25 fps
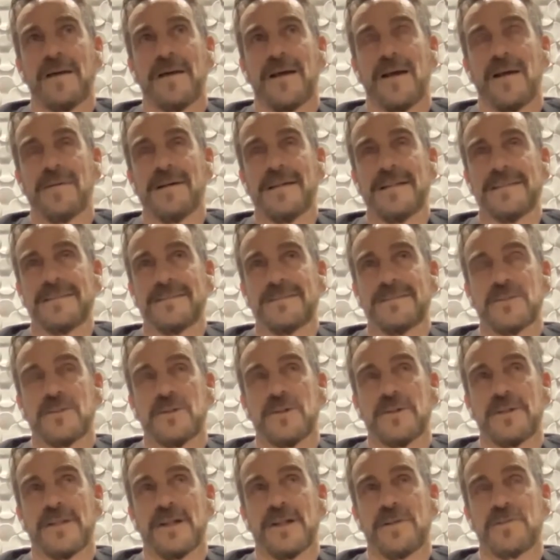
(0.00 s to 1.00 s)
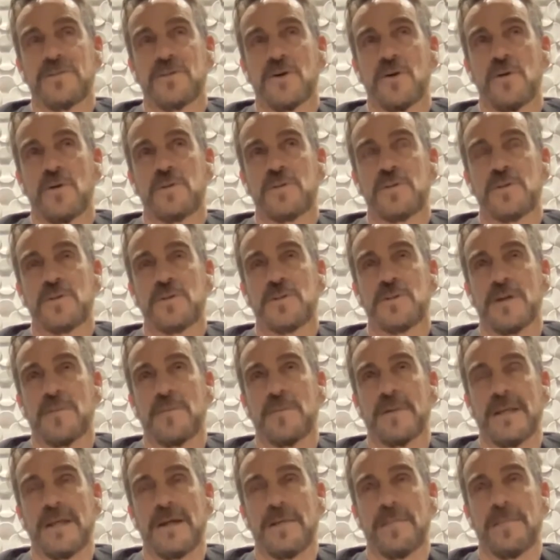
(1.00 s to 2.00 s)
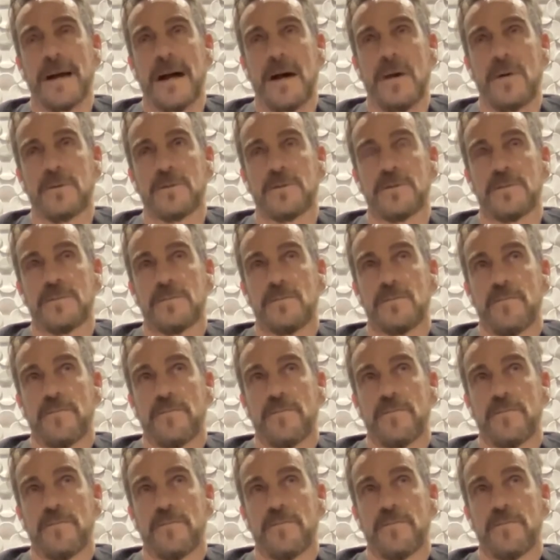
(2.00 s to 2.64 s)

I, I mean, you, there's also something about